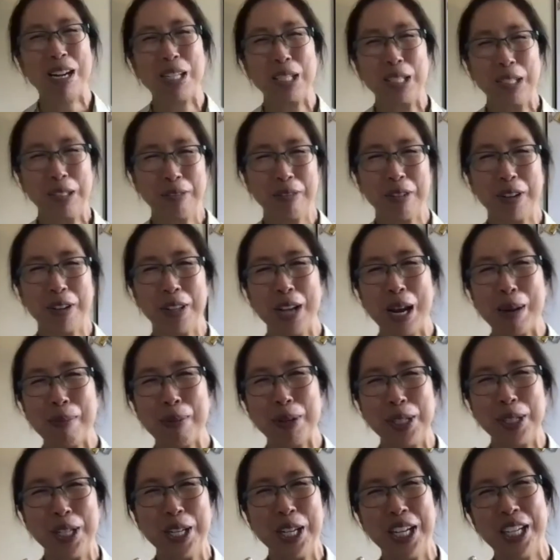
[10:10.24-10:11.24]
Rachel, for the
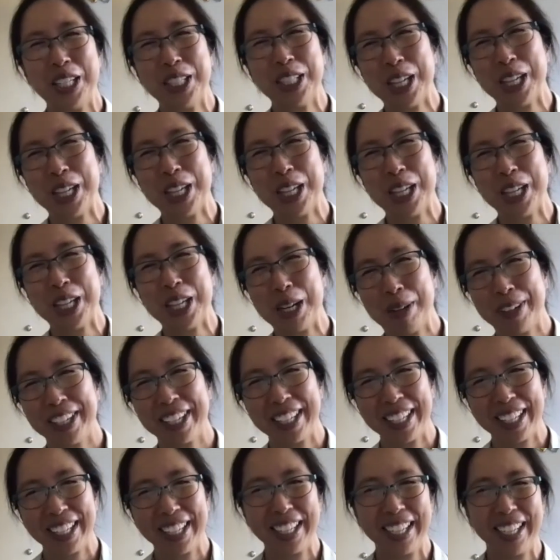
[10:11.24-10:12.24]
opportunity to share my work.